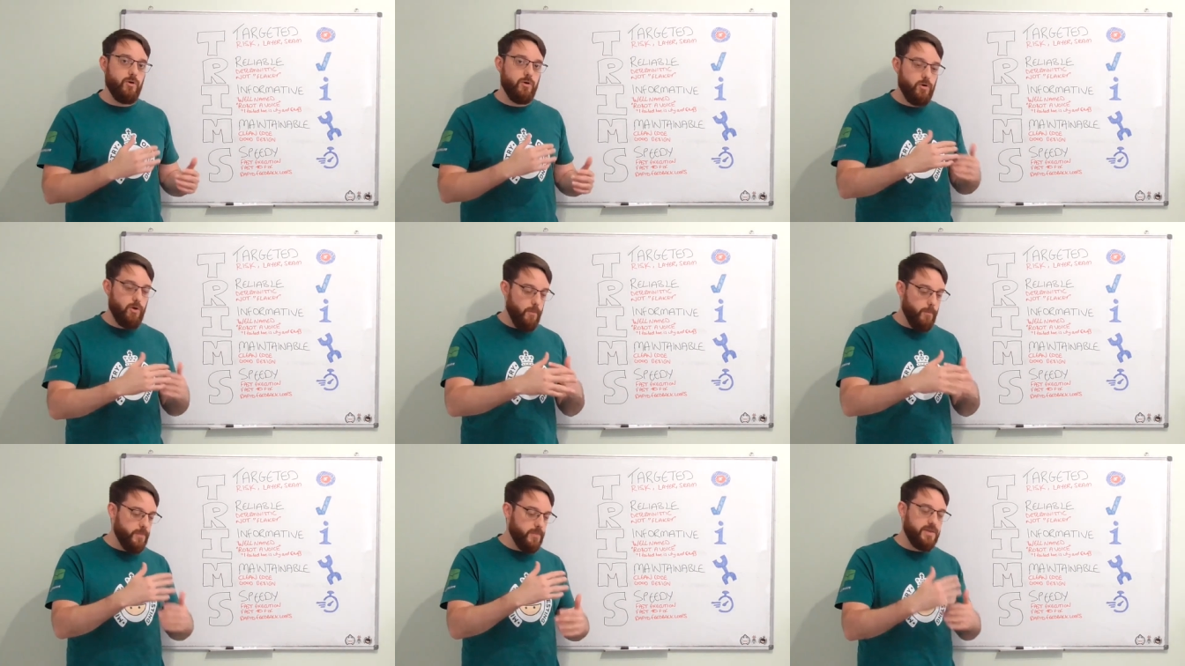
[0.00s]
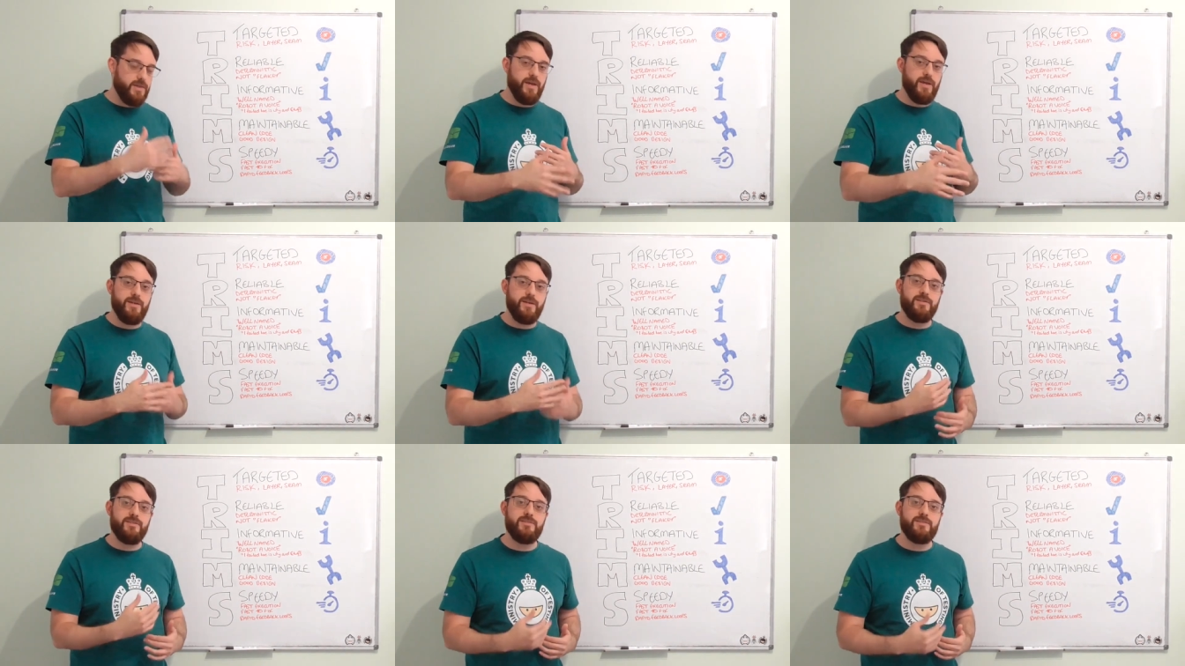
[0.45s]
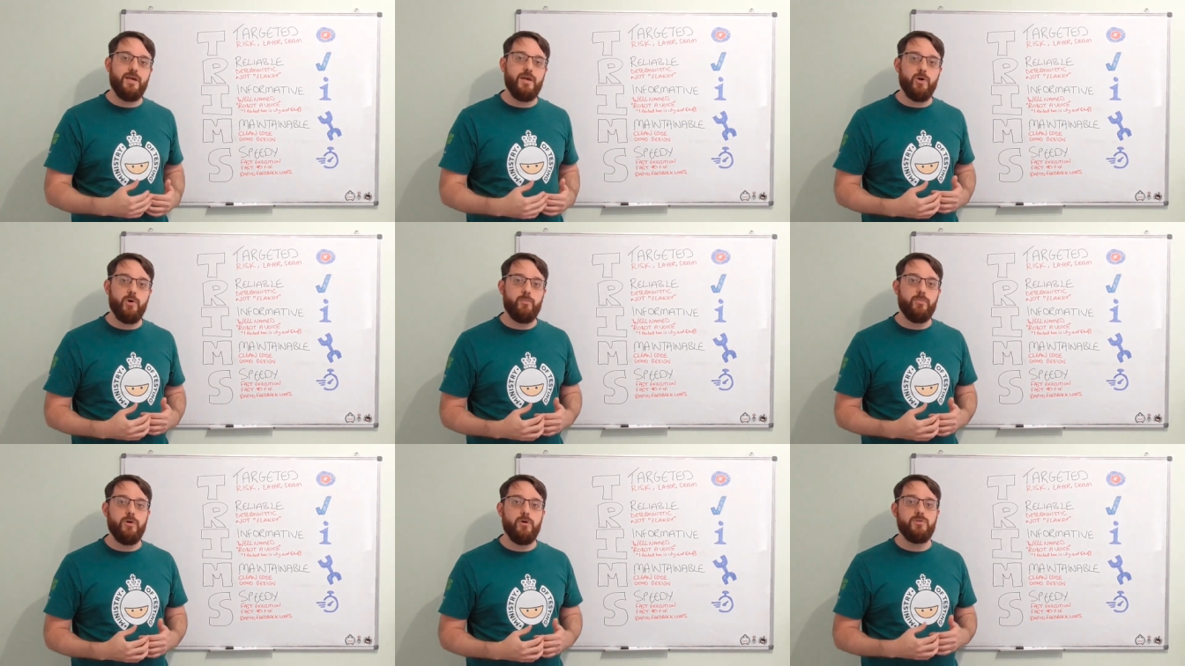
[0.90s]
or complicated
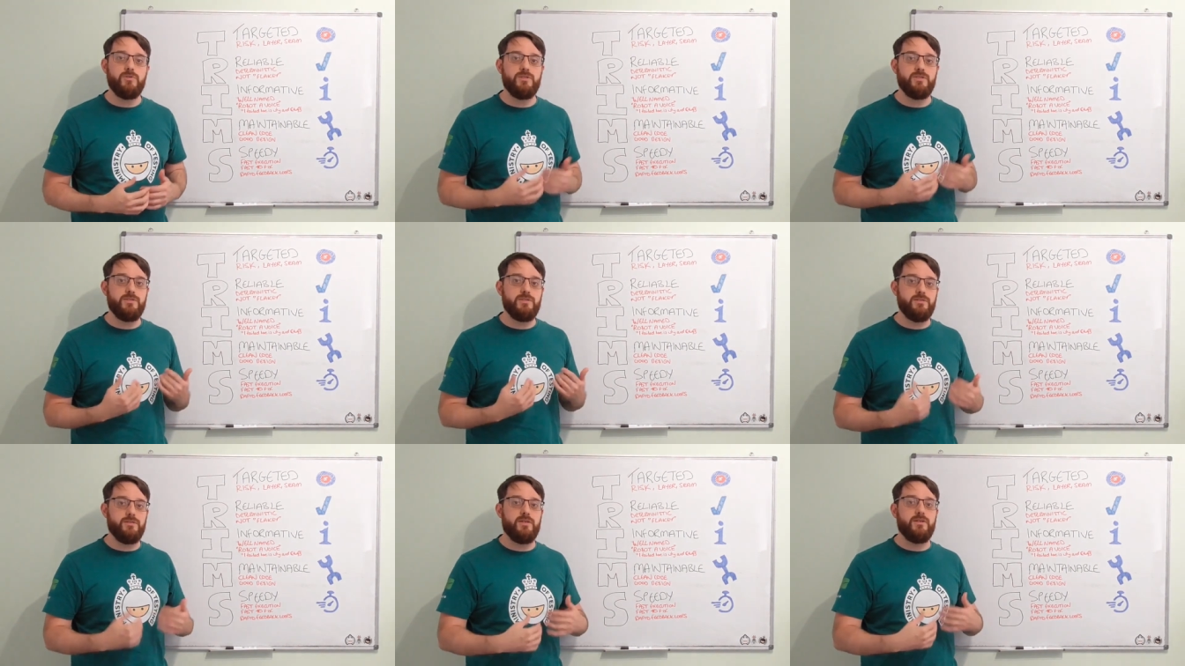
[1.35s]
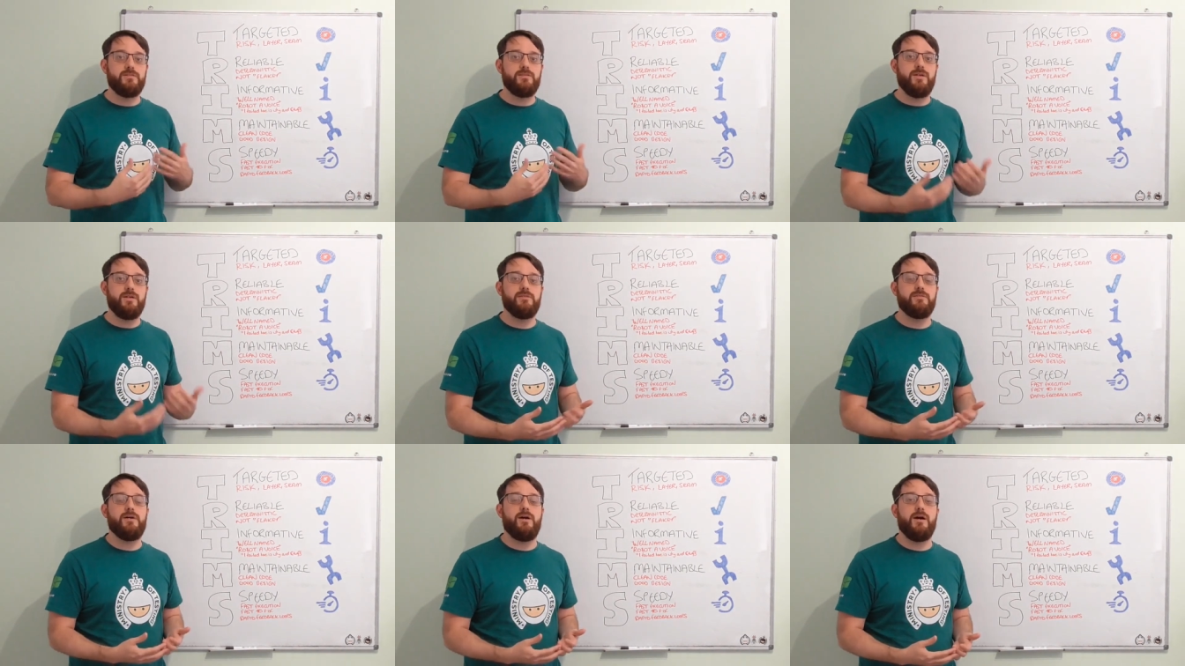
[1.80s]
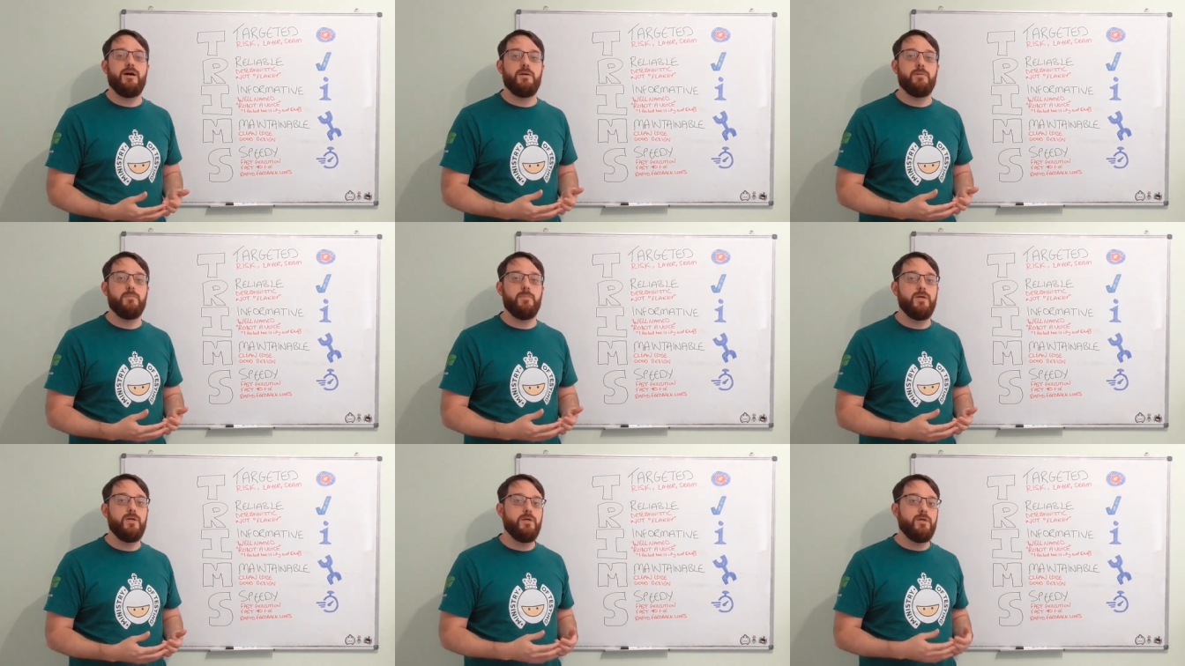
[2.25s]
setup processes that take time.